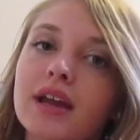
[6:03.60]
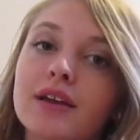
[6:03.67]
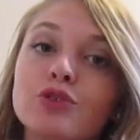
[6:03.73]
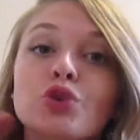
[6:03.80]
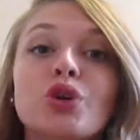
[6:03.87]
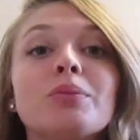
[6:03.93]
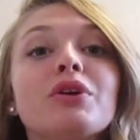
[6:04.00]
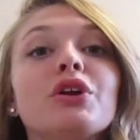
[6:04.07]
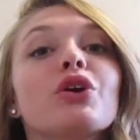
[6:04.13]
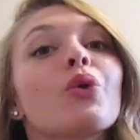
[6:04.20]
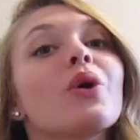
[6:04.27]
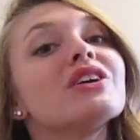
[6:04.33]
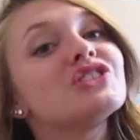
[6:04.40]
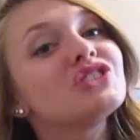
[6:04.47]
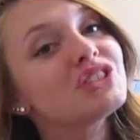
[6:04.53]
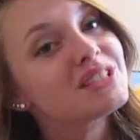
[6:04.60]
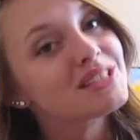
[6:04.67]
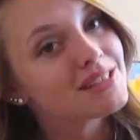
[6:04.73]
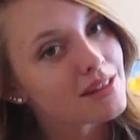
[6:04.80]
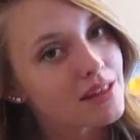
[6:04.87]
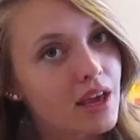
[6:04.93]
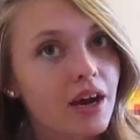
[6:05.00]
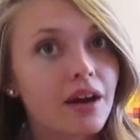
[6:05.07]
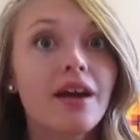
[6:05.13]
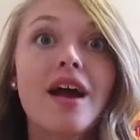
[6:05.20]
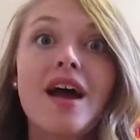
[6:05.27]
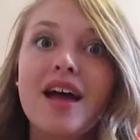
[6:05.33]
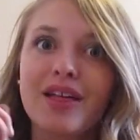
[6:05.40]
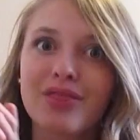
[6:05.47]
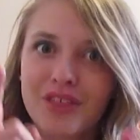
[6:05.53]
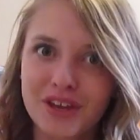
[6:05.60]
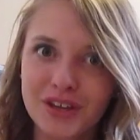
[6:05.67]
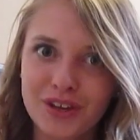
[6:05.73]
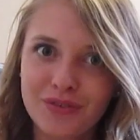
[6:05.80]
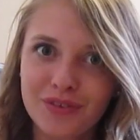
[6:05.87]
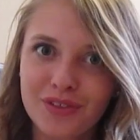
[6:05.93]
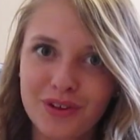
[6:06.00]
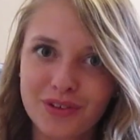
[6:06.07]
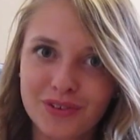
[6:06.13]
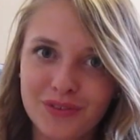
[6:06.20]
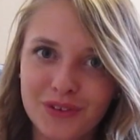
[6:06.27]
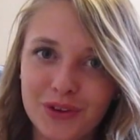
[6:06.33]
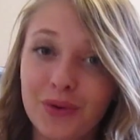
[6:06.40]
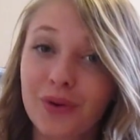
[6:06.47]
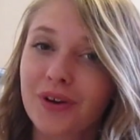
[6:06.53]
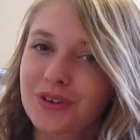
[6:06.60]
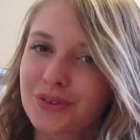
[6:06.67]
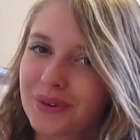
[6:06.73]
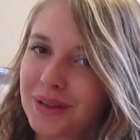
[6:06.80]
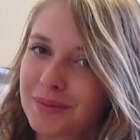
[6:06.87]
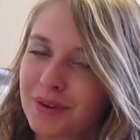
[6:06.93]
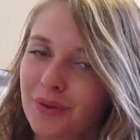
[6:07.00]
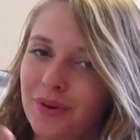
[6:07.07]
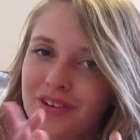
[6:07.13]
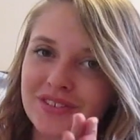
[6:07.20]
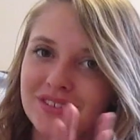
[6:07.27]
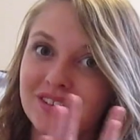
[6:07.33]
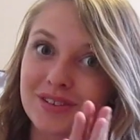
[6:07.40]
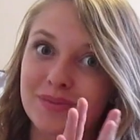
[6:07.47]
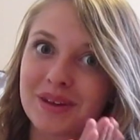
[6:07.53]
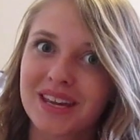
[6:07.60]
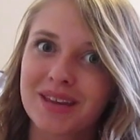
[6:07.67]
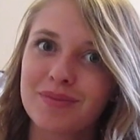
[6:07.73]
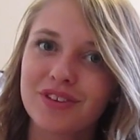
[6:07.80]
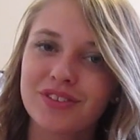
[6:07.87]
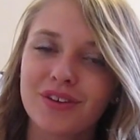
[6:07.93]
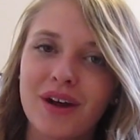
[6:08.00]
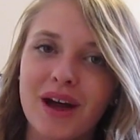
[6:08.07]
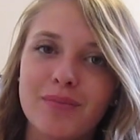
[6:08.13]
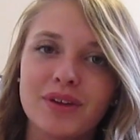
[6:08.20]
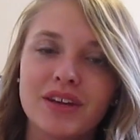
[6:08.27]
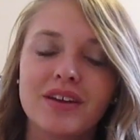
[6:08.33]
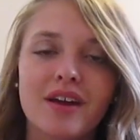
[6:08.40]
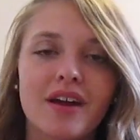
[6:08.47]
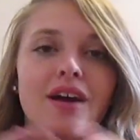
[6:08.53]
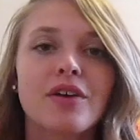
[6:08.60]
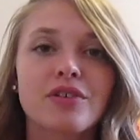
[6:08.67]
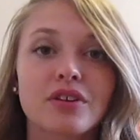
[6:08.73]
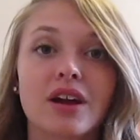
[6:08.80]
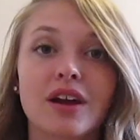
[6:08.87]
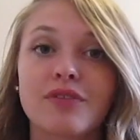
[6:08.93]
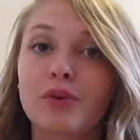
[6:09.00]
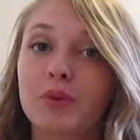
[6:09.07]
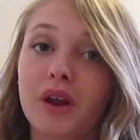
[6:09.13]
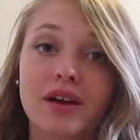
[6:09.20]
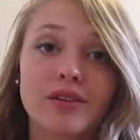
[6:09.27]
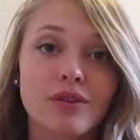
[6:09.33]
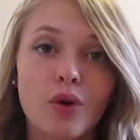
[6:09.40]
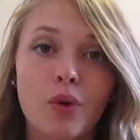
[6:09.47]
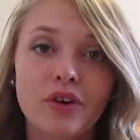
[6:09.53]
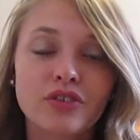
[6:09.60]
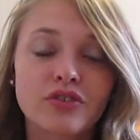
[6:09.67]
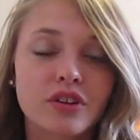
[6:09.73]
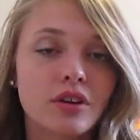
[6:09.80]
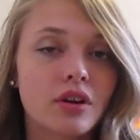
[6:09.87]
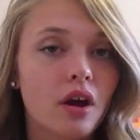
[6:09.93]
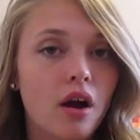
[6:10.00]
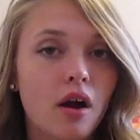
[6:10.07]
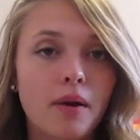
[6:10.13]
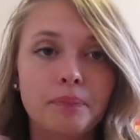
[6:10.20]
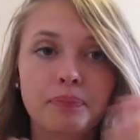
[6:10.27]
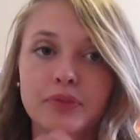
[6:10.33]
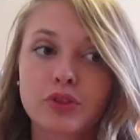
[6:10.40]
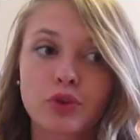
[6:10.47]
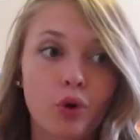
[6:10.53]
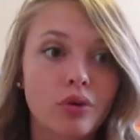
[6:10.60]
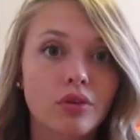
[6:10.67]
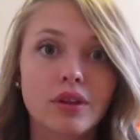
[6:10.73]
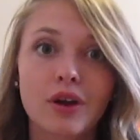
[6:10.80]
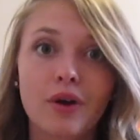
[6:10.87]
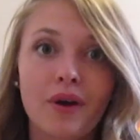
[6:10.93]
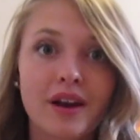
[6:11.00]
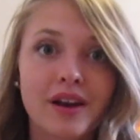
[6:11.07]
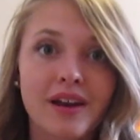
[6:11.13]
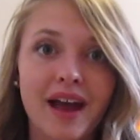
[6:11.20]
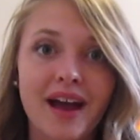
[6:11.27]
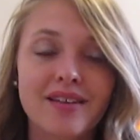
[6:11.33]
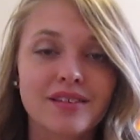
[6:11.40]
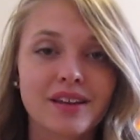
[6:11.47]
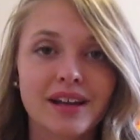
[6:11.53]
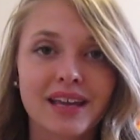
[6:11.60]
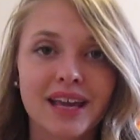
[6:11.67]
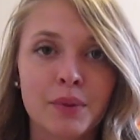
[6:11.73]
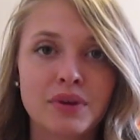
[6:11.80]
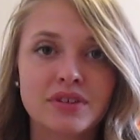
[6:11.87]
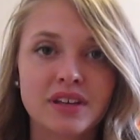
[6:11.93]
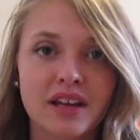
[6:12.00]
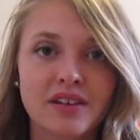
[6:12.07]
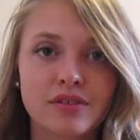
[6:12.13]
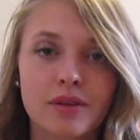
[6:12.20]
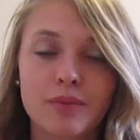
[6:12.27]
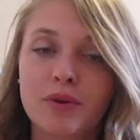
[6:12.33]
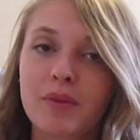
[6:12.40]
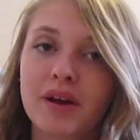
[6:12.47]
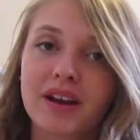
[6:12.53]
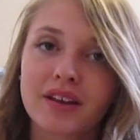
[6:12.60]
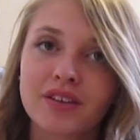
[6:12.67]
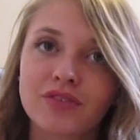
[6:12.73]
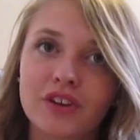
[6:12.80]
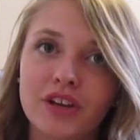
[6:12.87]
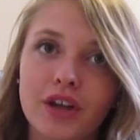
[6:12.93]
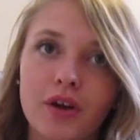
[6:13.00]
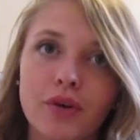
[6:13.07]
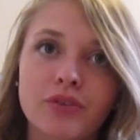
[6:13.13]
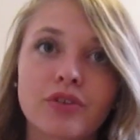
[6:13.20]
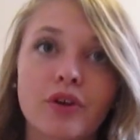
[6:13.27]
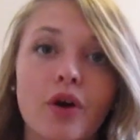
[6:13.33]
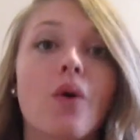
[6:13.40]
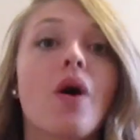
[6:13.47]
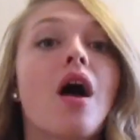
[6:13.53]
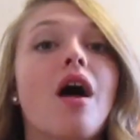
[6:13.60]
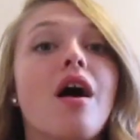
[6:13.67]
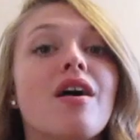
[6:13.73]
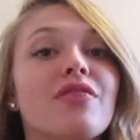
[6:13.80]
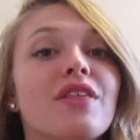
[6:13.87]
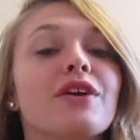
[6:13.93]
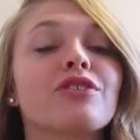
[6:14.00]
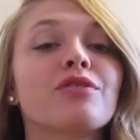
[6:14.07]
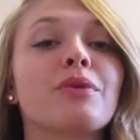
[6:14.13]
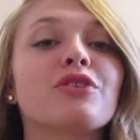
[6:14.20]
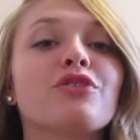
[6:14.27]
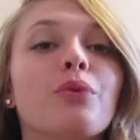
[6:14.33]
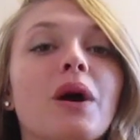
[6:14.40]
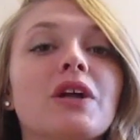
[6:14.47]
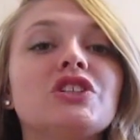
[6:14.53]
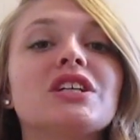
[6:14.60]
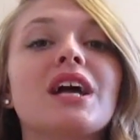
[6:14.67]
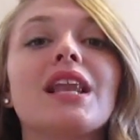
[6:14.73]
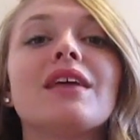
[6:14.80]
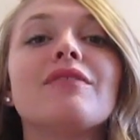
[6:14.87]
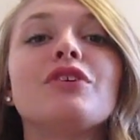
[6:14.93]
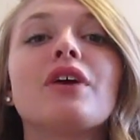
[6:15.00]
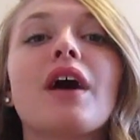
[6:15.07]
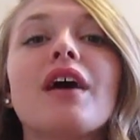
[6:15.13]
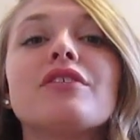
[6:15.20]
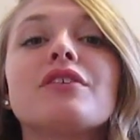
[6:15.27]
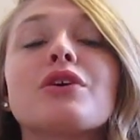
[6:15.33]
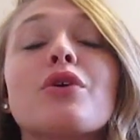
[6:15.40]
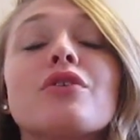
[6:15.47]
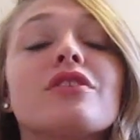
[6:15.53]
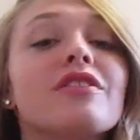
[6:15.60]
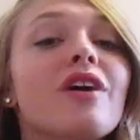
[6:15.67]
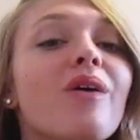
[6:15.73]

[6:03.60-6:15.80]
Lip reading: and tweet me your questions there. Thank you for those of you who are tweeting me questions. It's making me so happy. So yeah, if you want to ask a question, totally go ahead and ask, and I can't wait to answer them in my next video. So thanks so much for watching. I love you guys, and of course, as